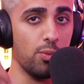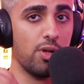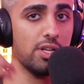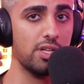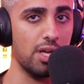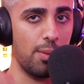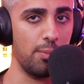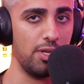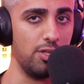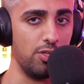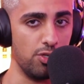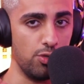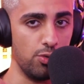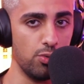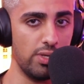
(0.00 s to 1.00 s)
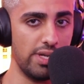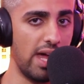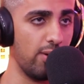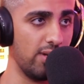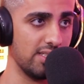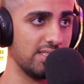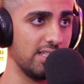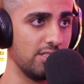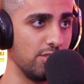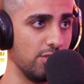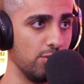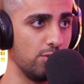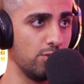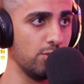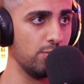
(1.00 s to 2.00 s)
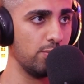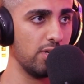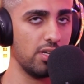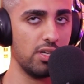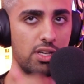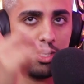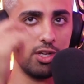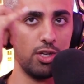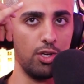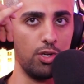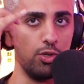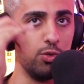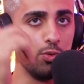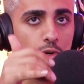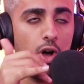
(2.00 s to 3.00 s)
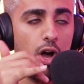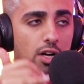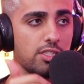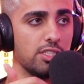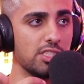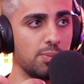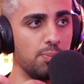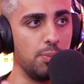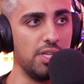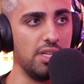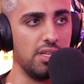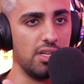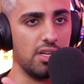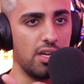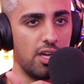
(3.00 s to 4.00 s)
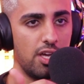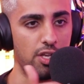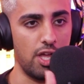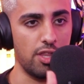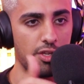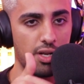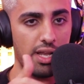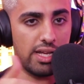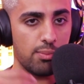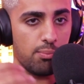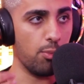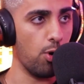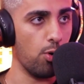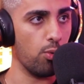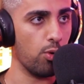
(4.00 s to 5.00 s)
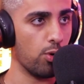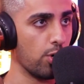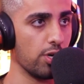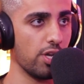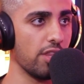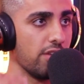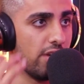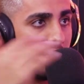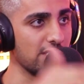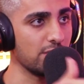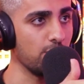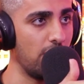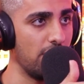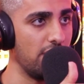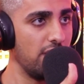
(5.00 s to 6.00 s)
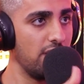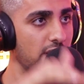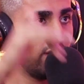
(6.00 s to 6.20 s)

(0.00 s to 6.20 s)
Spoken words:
if you want to come in new now, let's say to YouTube, you can't just be another like Mo or another S1.